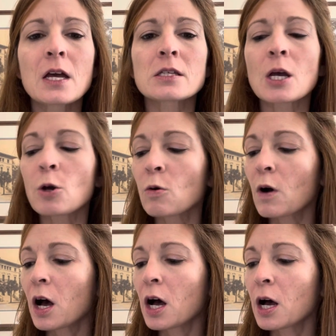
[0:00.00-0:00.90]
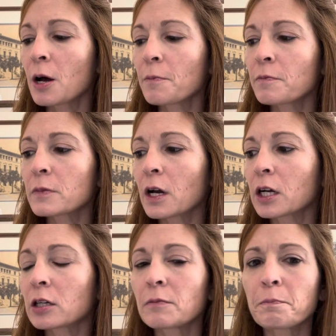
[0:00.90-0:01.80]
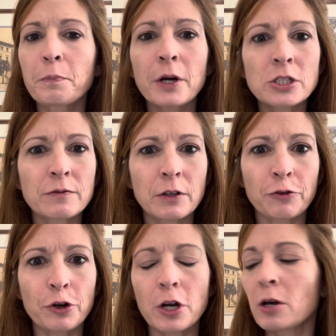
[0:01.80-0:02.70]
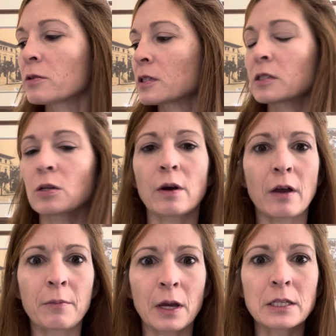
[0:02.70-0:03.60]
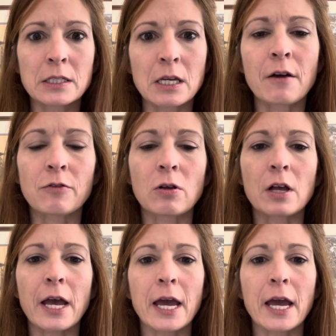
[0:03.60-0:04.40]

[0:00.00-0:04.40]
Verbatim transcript: So um, a bunch of different notes, and so I, I, made several.